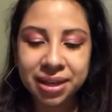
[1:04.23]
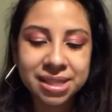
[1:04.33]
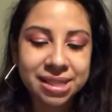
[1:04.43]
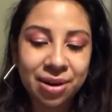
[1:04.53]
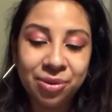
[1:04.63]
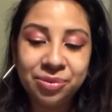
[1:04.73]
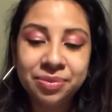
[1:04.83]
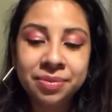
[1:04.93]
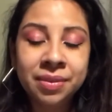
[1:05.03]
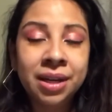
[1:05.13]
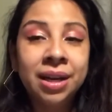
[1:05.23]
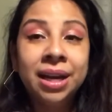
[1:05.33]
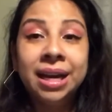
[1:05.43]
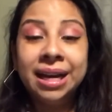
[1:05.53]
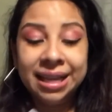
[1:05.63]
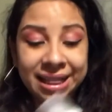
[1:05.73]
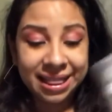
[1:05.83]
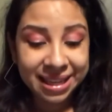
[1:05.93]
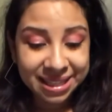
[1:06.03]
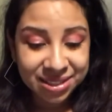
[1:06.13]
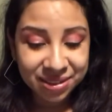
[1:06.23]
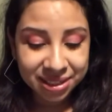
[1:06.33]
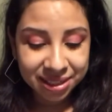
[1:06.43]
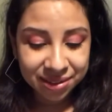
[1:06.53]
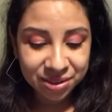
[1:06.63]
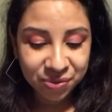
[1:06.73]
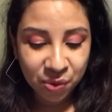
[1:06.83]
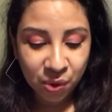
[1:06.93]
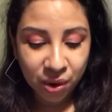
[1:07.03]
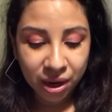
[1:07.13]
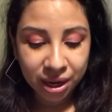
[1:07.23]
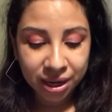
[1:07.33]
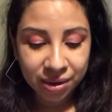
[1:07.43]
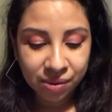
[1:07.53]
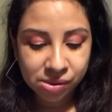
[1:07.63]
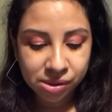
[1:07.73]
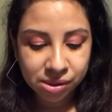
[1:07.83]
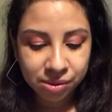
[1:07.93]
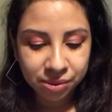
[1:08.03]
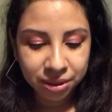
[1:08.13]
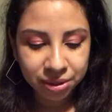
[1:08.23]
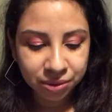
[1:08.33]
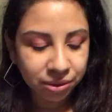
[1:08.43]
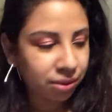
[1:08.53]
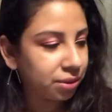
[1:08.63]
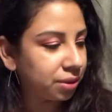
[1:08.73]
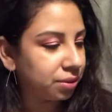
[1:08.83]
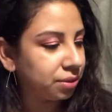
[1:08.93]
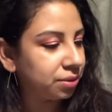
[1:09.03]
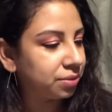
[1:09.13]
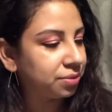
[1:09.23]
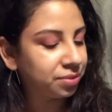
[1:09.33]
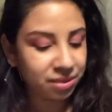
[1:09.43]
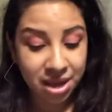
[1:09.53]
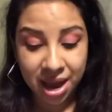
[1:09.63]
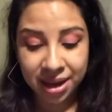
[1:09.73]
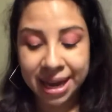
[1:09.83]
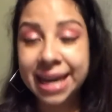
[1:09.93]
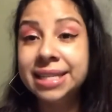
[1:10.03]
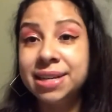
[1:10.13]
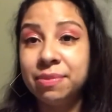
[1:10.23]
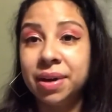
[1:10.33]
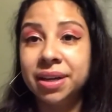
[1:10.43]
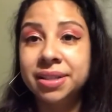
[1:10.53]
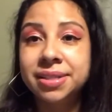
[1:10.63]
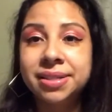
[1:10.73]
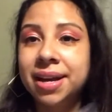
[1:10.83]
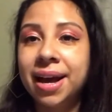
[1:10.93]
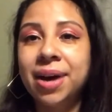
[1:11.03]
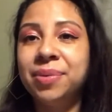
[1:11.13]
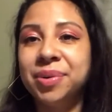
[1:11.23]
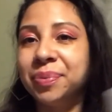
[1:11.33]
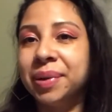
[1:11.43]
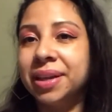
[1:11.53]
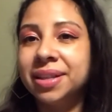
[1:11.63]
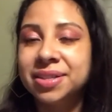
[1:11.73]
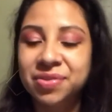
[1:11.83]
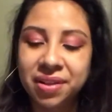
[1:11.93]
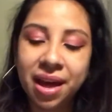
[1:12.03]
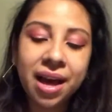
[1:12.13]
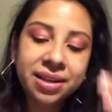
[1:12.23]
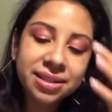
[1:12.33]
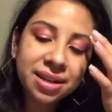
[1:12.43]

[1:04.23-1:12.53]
So this retails for, well, wait, hold on. Yeah, 18 bucks. I wouldn't pay this for that.